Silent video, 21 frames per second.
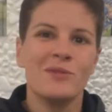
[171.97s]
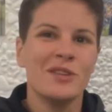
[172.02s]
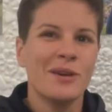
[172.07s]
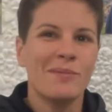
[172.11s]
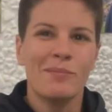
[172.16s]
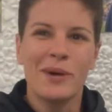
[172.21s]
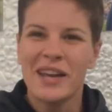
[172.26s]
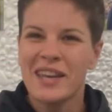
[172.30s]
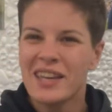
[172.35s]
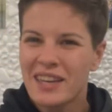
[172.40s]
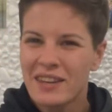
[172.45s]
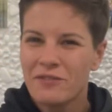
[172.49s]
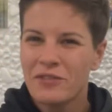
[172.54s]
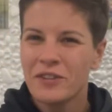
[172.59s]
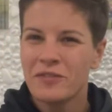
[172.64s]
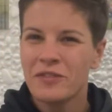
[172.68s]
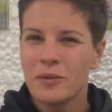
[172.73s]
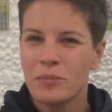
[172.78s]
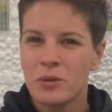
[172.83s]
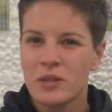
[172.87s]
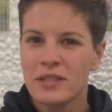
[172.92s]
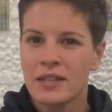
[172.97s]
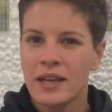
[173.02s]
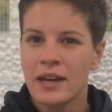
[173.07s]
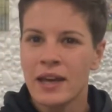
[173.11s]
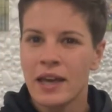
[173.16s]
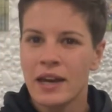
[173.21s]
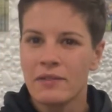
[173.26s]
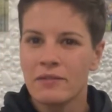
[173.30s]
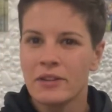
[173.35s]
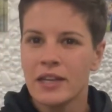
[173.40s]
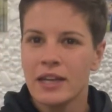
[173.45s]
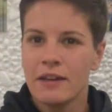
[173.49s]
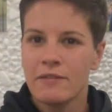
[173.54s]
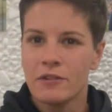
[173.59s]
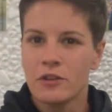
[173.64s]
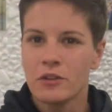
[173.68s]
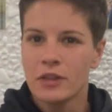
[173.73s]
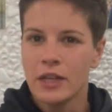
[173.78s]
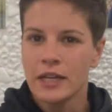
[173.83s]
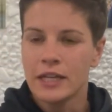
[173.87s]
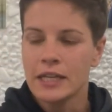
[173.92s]
you might get 50% out of it if
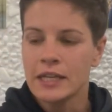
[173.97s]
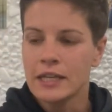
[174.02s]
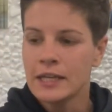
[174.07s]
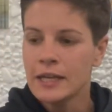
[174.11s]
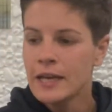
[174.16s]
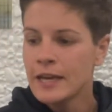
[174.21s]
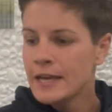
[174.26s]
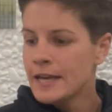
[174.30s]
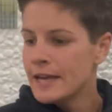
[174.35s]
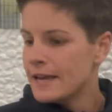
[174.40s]
you're lucky.